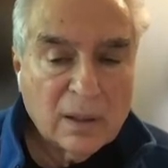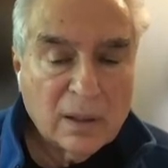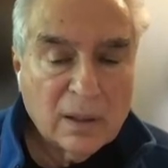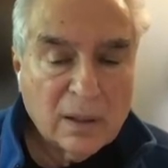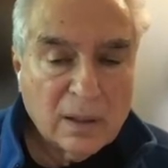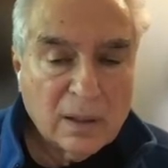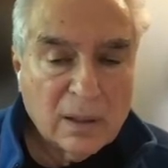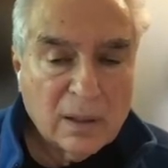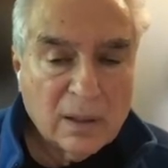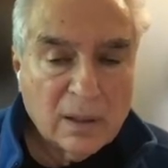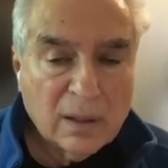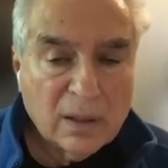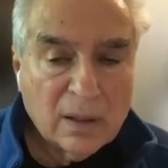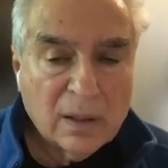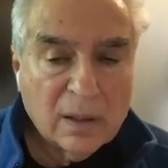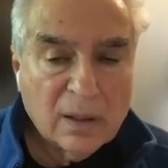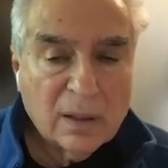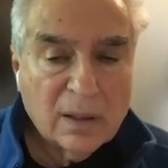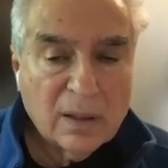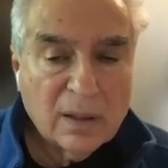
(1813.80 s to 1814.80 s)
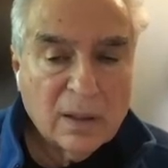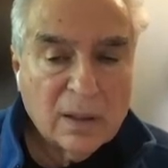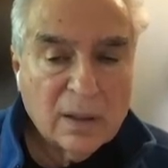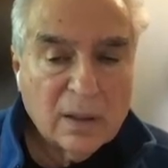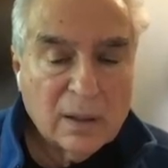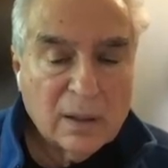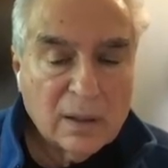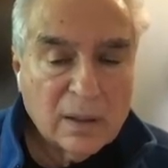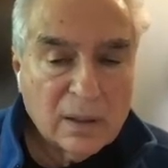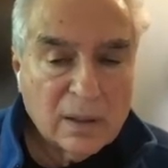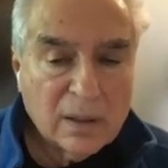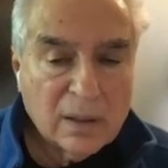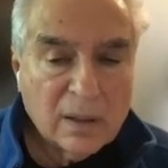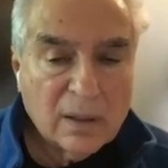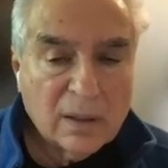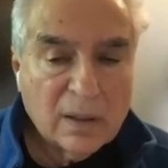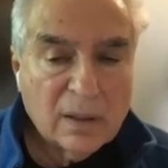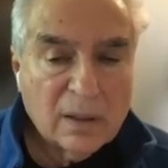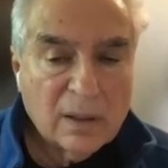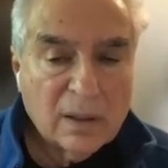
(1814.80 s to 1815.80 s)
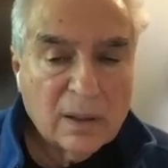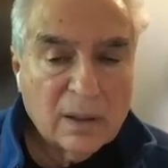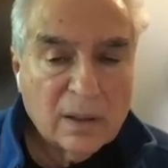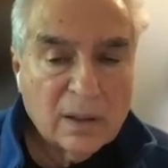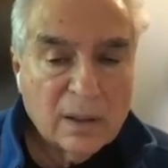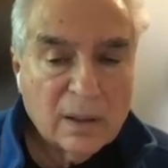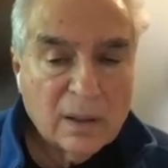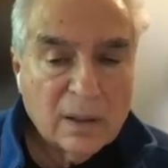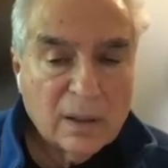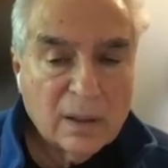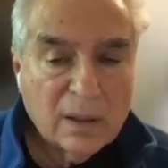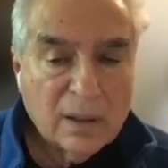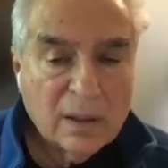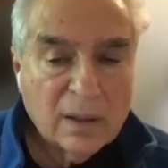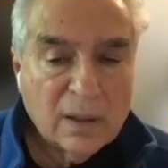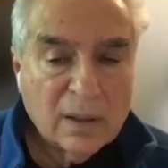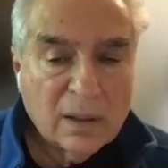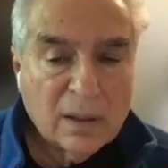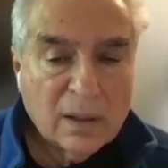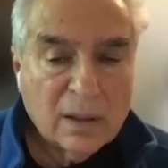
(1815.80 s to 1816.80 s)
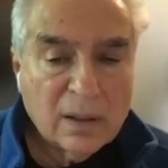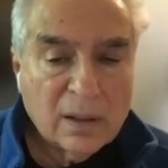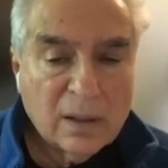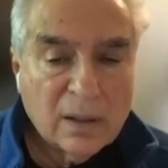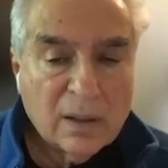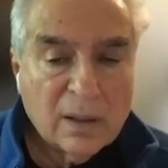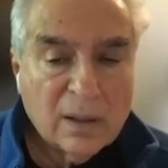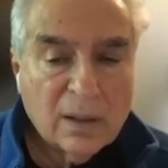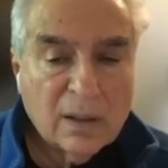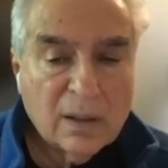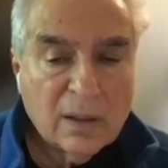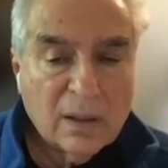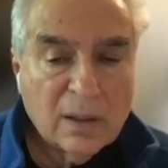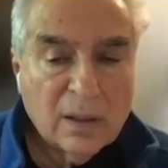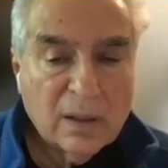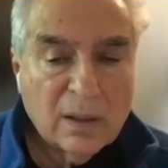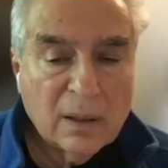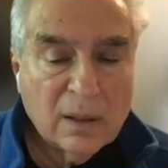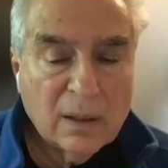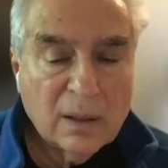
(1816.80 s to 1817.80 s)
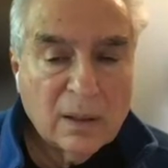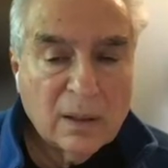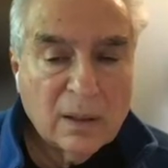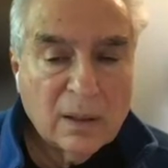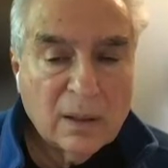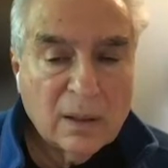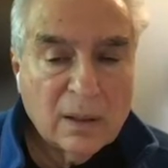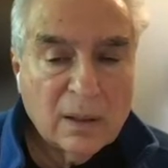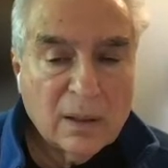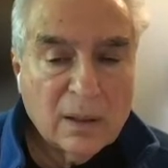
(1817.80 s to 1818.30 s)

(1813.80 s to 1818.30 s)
No words are spoken by the person on screen.